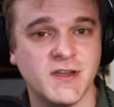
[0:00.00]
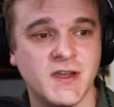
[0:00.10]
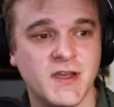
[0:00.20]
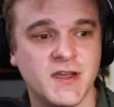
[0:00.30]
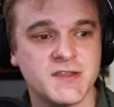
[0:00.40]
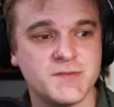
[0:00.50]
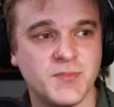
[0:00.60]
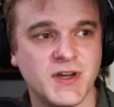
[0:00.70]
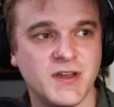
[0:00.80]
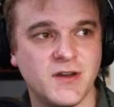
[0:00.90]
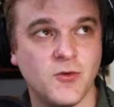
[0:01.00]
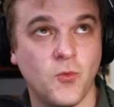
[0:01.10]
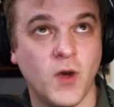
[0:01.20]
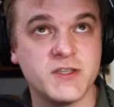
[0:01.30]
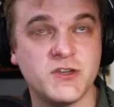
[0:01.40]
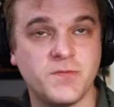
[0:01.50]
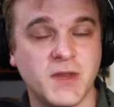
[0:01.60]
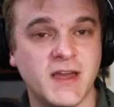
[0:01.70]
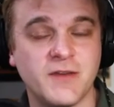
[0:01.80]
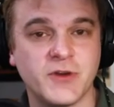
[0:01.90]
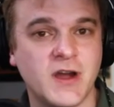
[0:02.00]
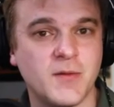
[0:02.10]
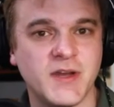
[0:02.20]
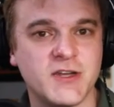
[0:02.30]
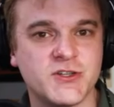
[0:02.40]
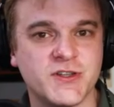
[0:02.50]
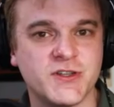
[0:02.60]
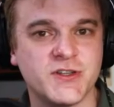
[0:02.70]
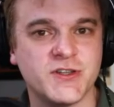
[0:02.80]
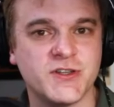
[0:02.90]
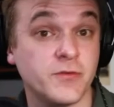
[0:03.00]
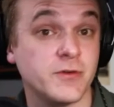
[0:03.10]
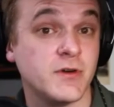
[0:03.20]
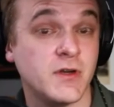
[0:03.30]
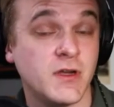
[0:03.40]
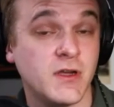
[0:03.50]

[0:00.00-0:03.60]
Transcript: wow but once you've played every combination the game's not over